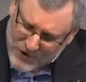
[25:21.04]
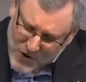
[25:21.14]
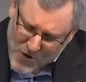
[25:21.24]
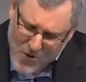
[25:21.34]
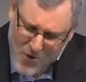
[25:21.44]

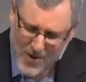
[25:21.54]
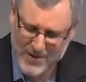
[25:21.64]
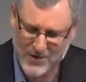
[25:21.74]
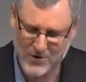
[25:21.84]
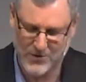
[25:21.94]
to
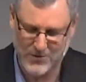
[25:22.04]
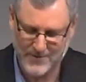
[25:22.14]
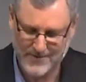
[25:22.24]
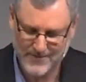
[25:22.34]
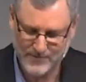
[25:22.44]
you.
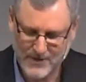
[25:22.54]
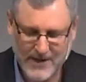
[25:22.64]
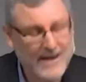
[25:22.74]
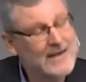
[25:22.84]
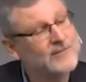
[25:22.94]

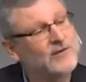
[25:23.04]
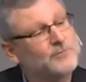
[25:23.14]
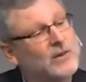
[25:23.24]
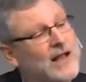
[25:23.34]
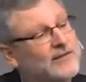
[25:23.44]
He
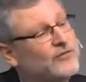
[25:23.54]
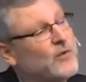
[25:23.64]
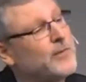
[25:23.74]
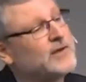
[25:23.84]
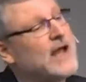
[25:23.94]
doesn't place his
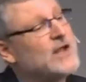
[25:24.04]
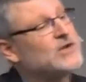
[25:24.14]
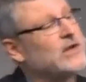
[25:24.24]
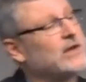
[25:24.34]
reputation,